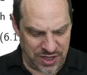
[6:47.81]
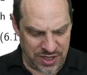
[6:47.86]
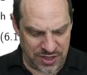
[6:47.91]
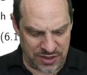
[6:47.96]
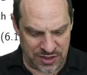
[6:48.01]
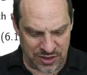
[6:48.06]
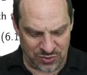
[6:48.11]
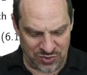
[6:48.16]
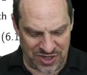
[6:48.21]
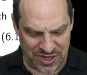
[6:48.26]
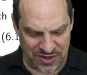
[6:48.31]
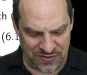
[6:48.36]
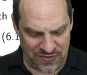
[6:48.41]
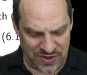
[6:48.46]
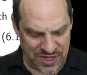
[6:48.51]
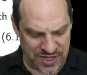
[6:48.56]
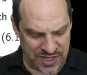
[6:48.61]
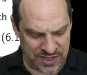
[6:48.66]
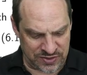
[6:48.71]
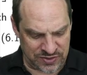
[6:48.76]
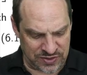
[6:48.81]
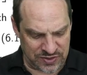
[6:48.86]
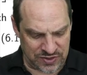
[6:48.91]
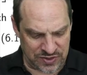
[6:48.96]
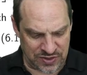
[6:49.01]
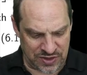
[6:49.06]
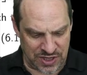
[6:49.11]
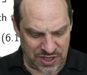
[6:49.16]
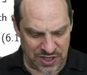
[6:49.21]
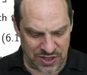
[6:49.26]
and then we have
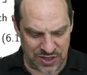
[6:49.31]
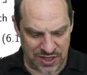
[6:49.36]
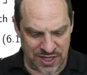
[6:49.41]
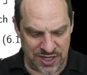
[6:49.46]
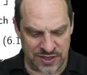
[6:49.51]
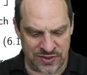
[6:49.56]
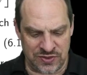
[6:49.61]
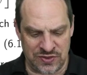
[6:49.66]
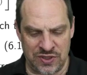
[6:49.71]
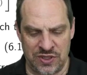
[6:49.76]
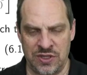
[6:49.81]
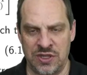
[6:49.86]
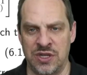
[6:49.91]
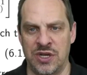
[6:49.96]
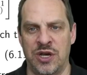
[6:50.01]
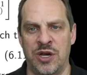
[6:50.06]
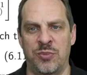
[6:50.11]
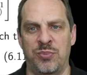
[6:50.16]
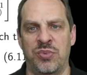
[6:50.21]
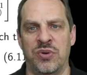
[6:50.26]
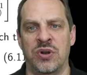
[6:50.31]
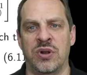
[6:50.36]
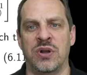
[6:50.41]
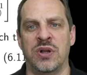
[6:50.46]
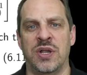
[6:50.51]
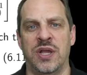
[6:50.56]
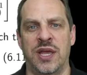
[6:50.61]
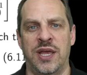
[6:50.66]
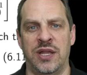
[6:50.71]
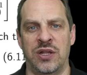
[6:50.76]
s and s on the upper
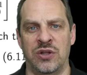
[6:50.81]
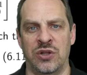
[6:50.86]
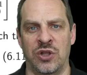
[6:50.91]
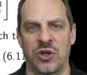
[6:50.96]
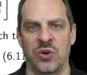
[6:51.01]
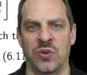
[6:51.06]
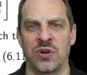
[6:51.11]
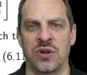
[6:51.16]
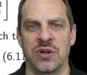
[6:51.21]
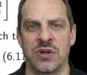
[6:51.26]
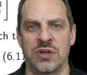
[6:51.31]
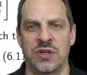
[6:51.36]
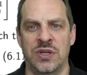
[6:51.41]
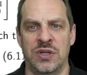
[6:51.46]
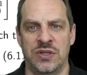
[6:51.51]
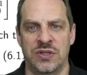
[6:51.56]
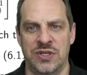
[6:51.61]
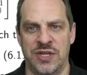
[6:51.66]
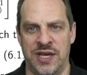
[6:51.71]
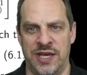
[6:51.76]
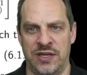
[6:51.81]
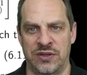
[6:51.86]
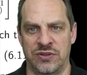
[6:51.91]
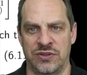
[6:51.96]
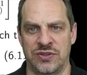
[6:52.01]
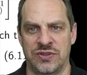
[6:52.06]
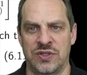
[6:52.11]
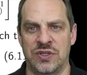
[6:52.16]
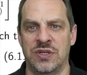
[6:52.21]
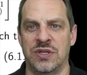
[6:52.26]
and lower
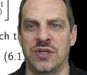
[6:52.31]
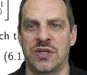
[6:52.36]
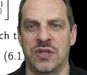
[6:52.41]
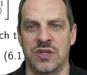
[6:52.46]
diagonals.